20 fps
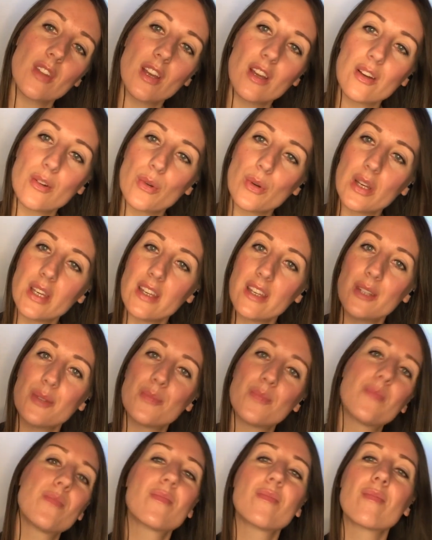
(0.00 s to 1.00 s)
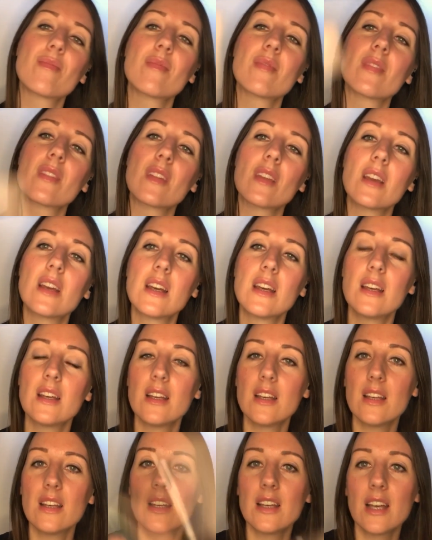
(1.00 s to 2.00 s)
Okay.
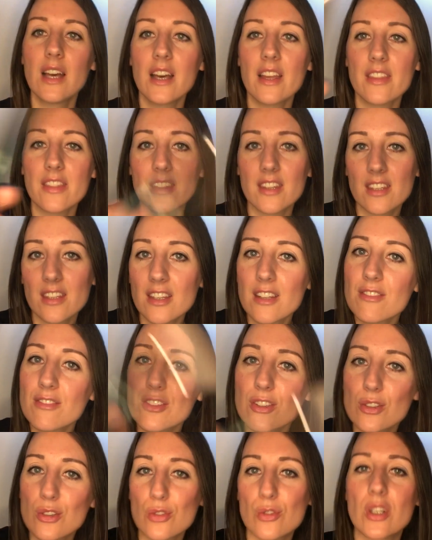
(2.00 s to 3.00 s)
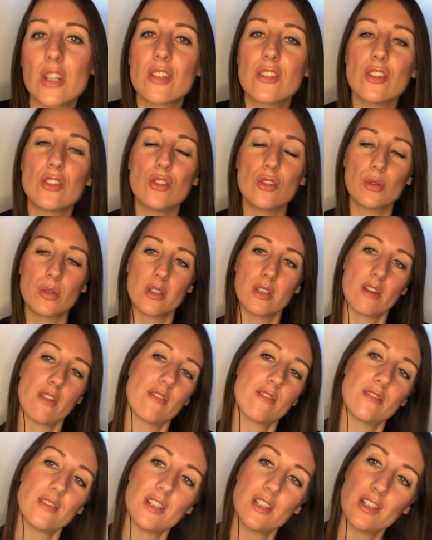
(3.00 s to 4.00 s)
I think I've distracted you
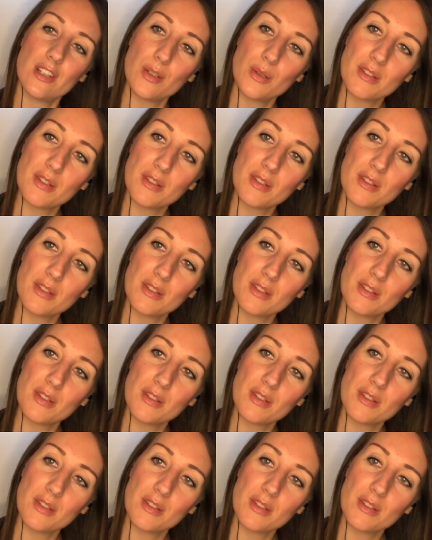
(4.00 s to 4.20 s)
enough now,